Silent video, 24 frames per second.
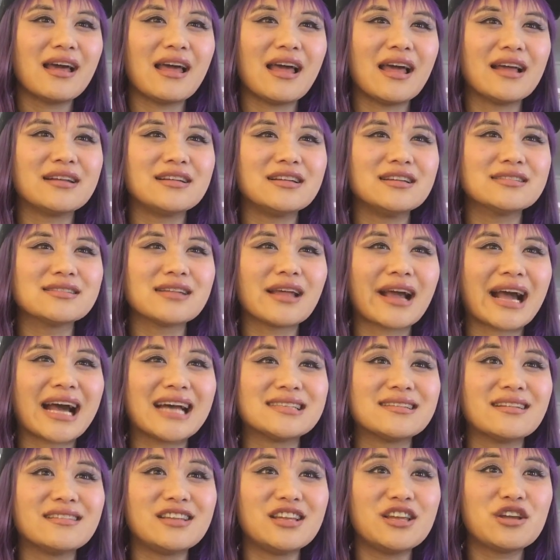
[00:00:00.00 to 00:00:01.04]
And he's like,
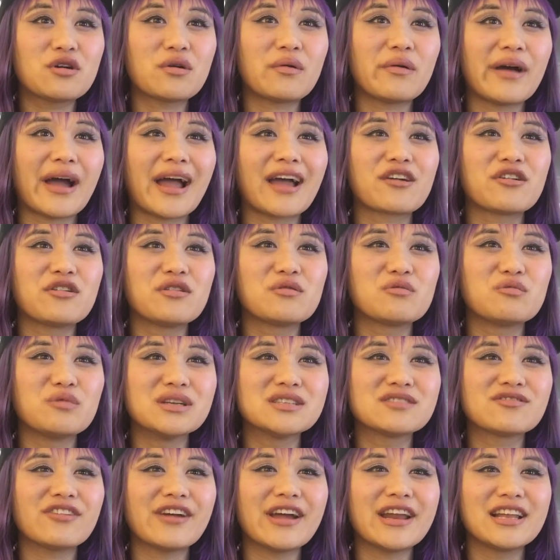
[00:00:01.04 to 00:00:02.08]
as a decoy, I couldn't
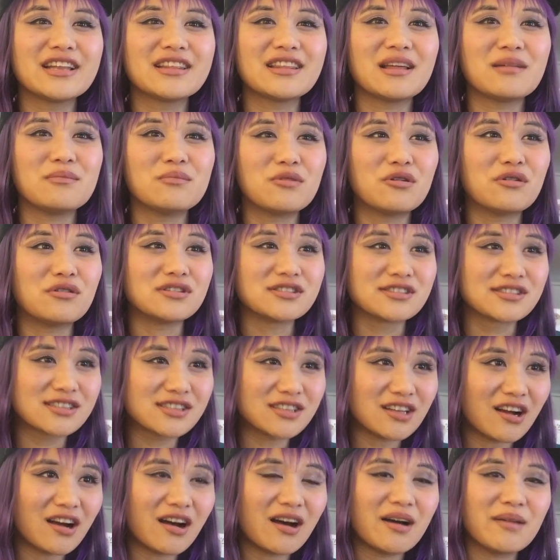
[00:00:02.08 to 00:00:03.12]
wish for anything more.
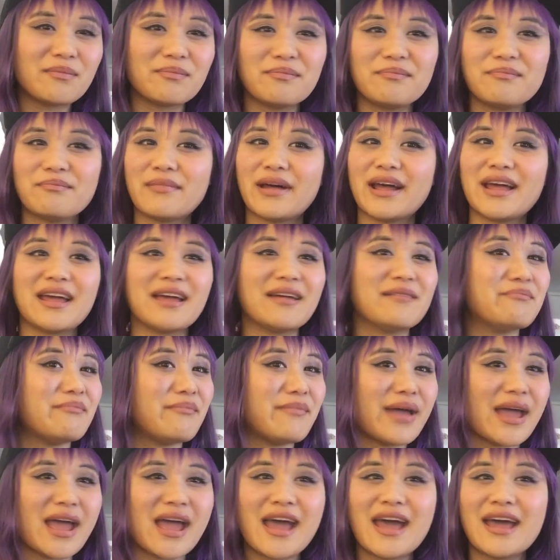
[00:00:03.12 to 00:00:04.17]
Stop, my
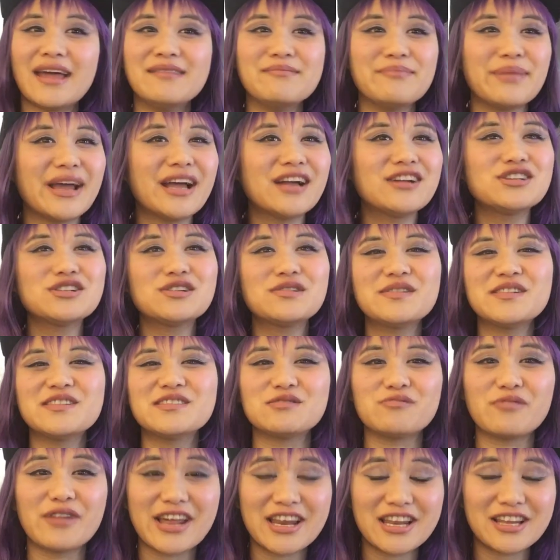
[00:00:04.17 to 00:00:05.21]
man, Pedro
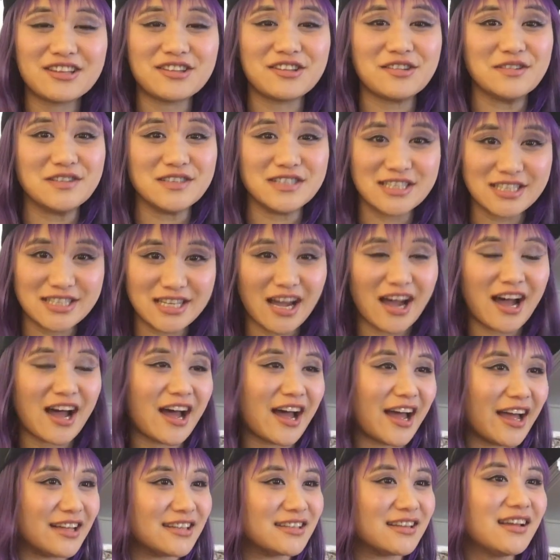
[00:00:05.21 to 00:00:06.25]
is ready to
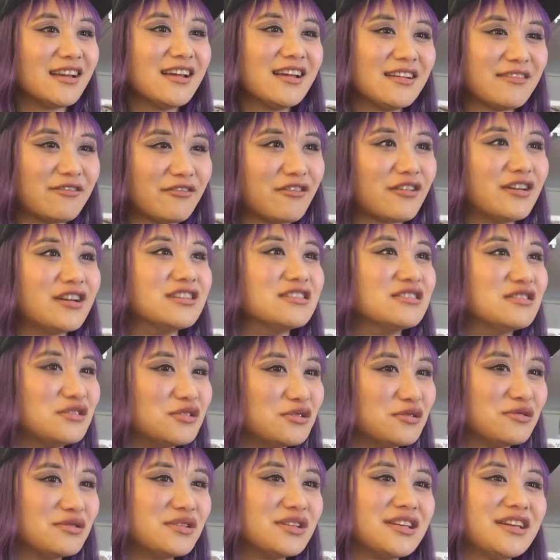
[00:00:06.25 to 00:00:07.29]
die for his
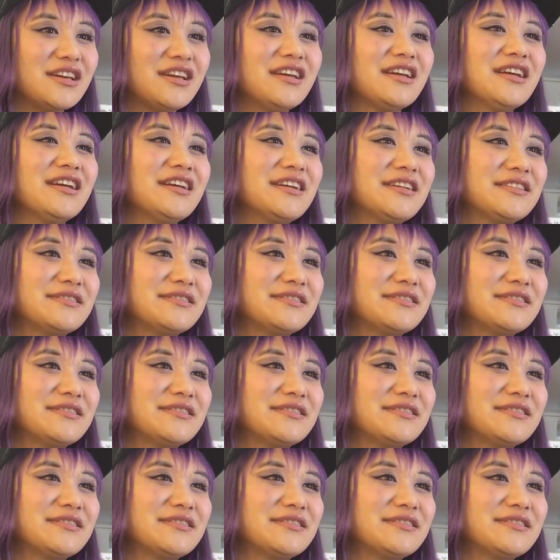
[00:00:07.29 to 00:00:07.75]
duty.